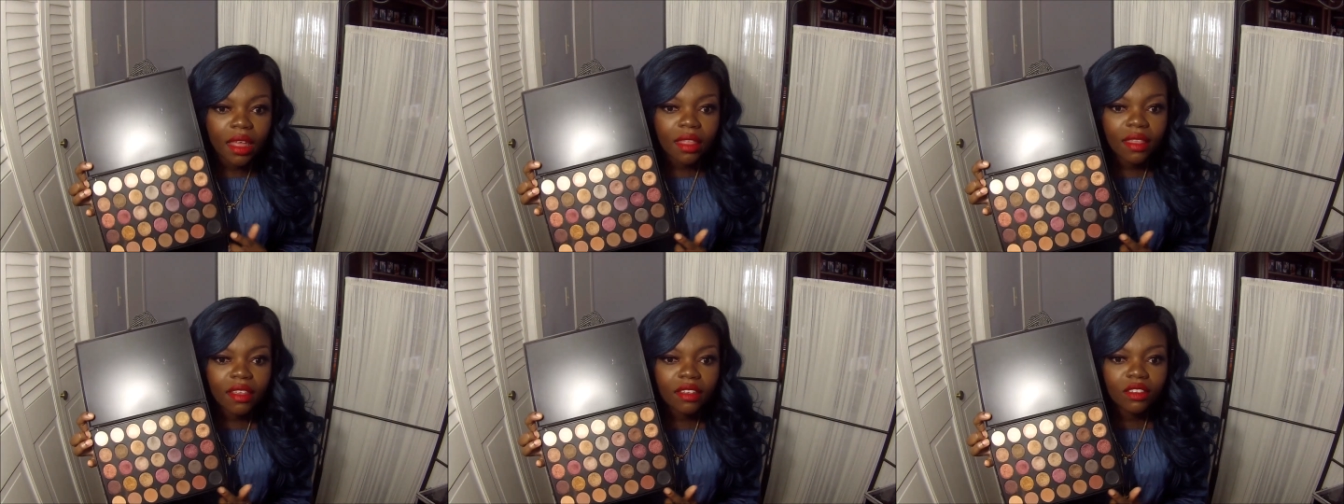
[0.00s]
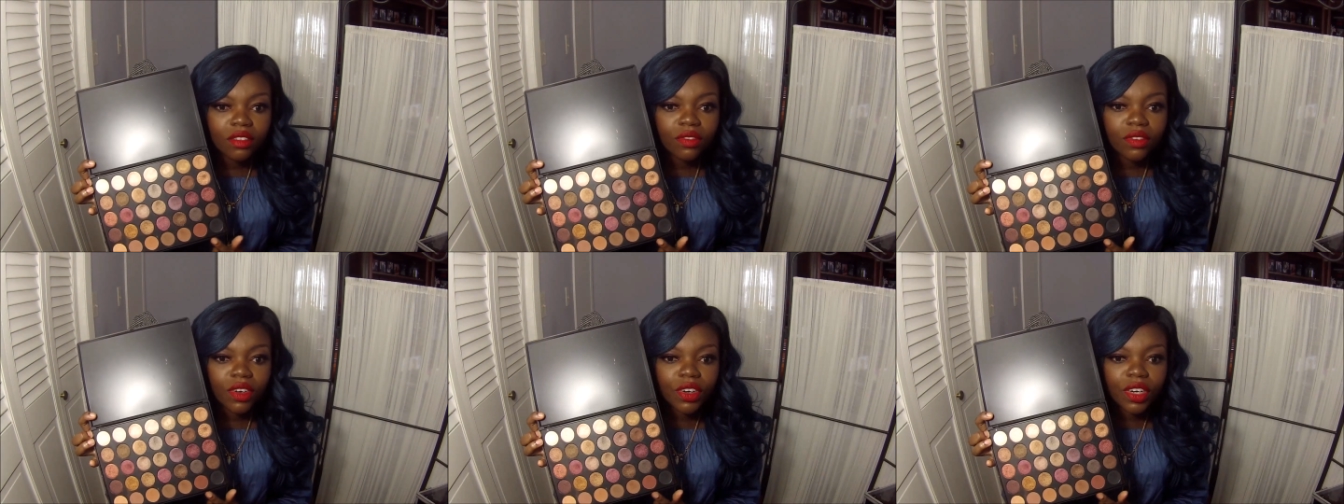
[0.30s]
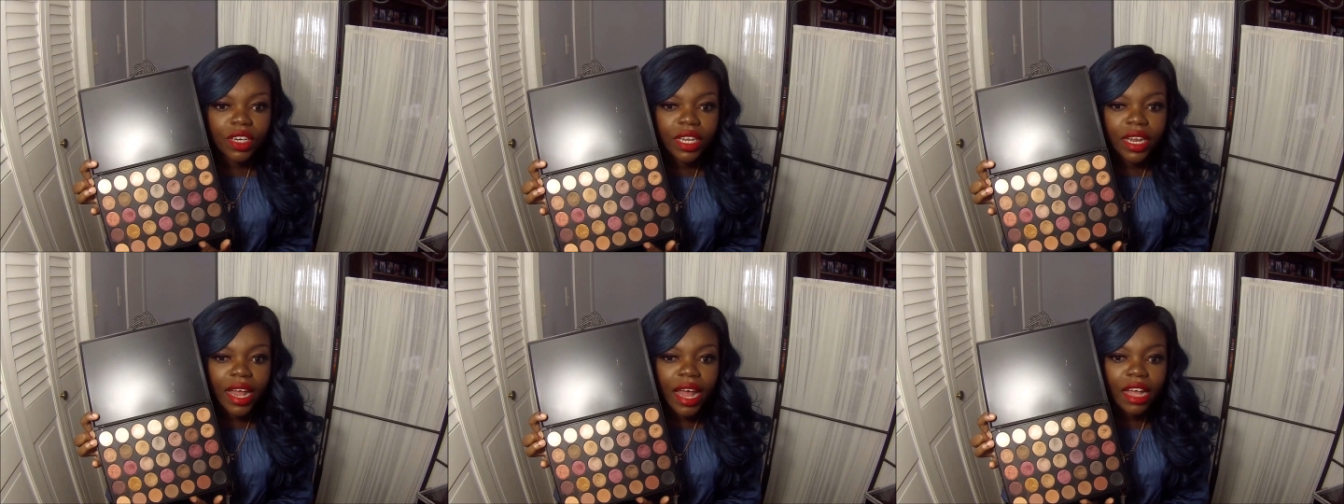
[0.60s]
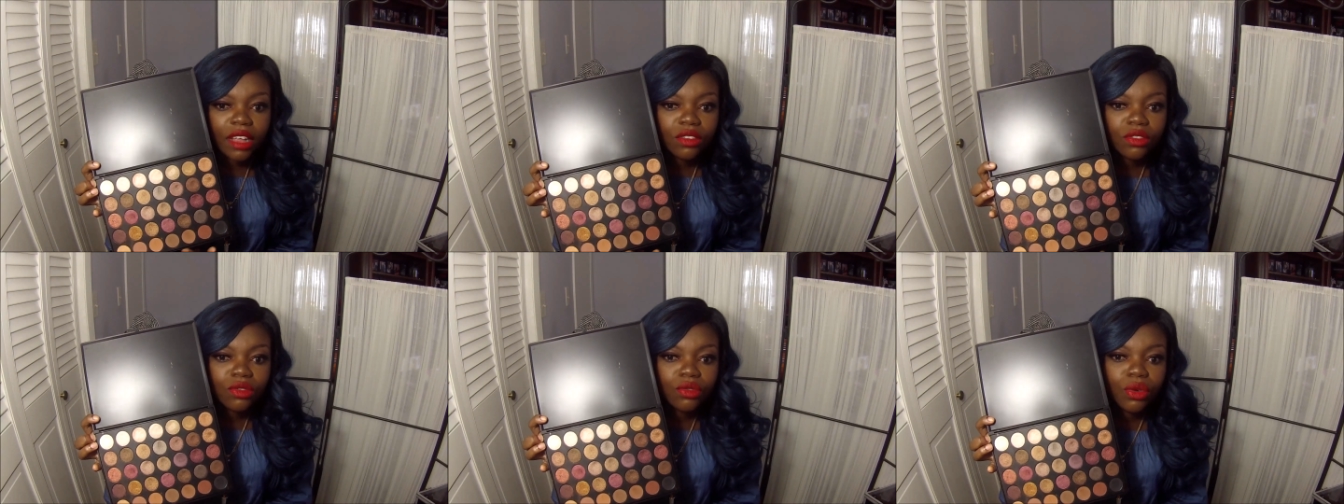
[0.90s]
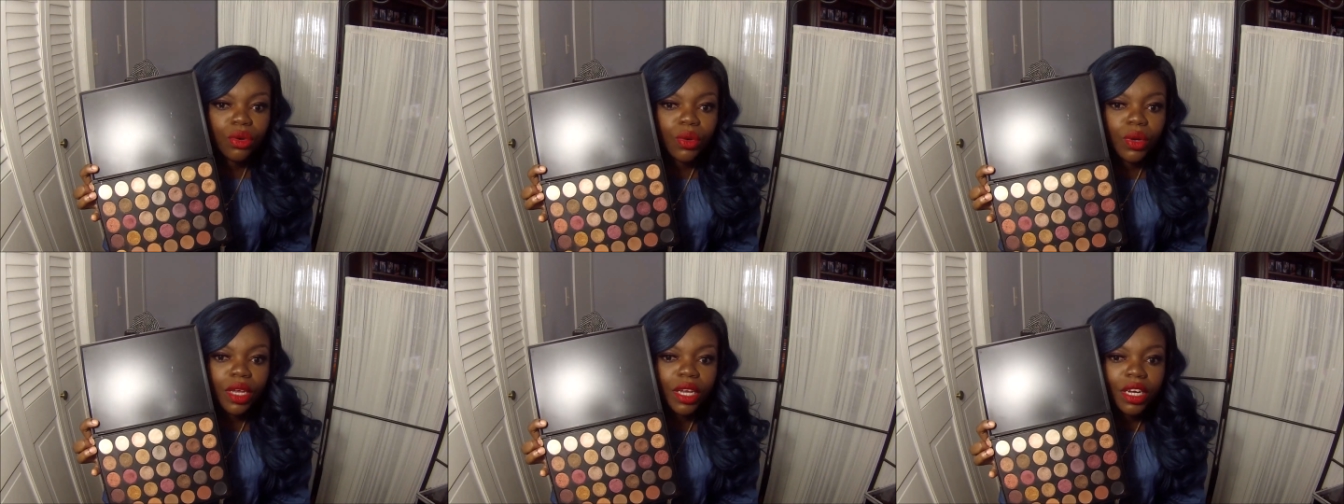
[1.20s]
this very last
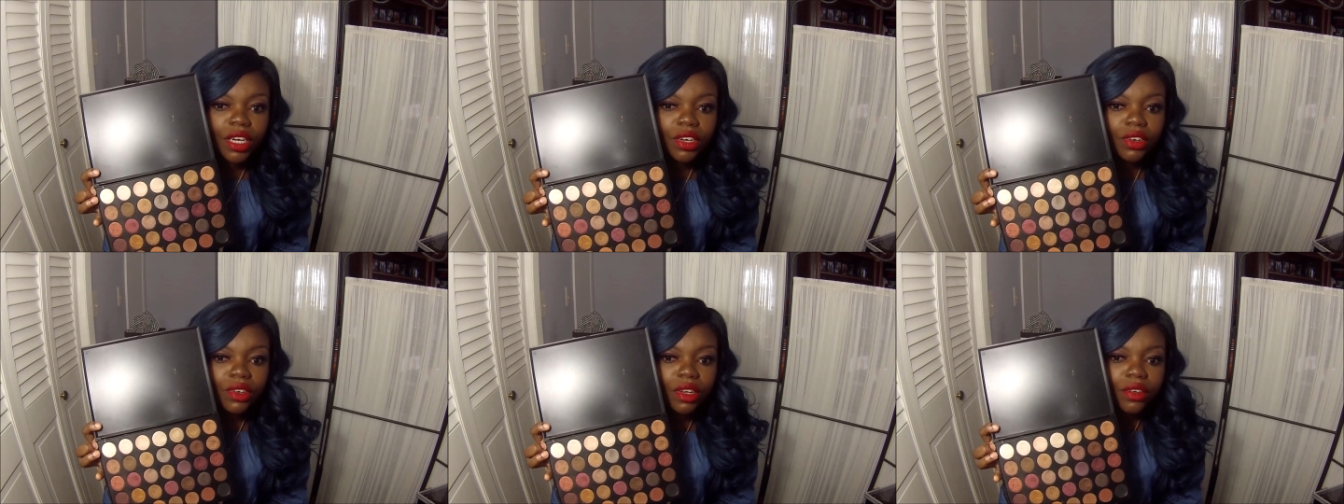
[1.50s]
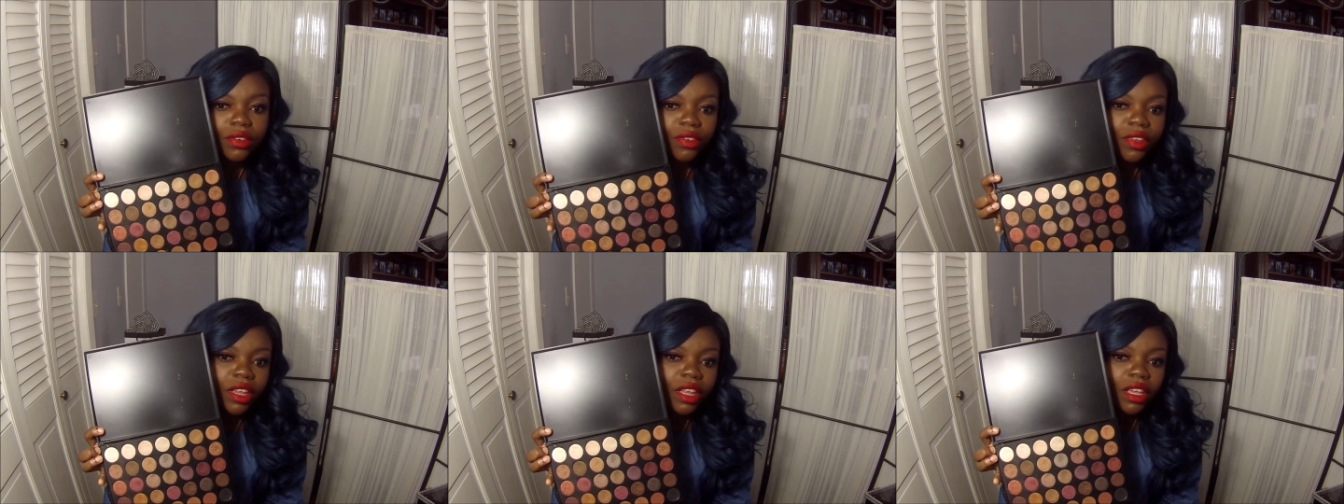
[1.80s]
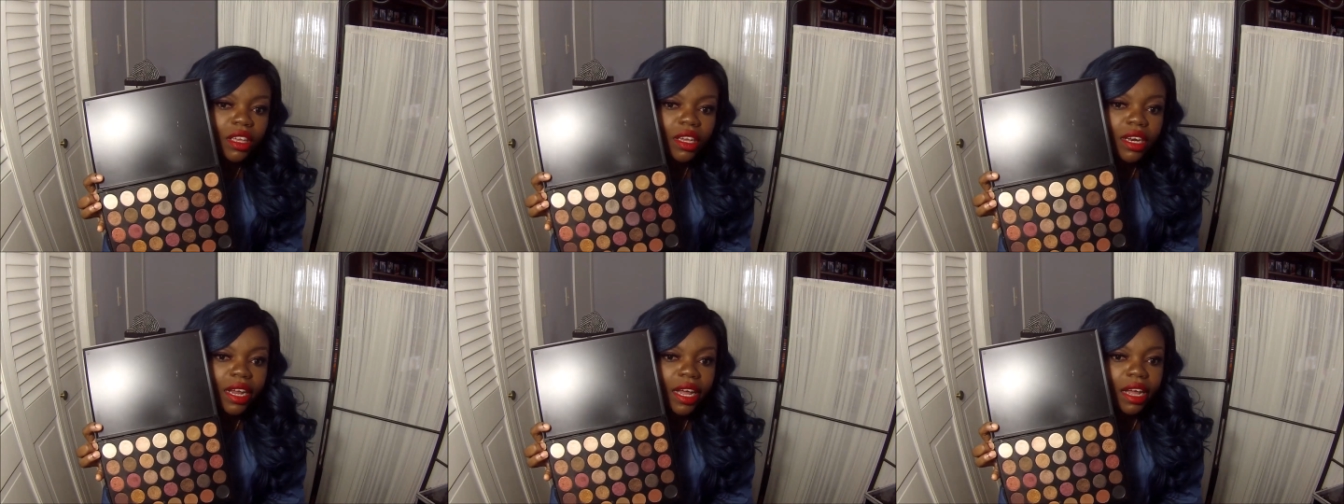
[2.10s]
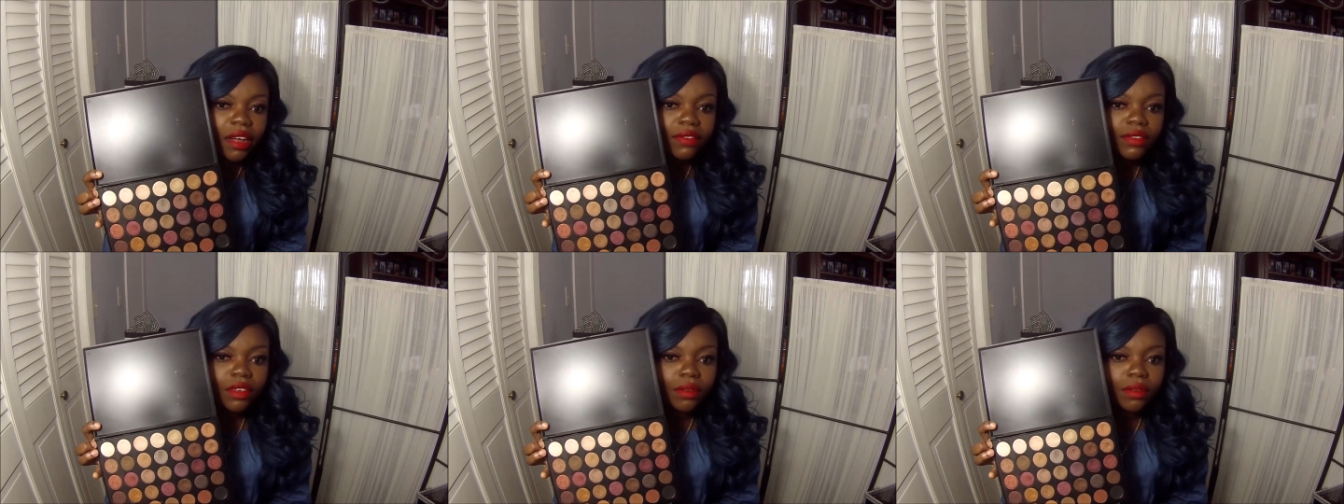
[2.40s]
row here you're definitely gonna have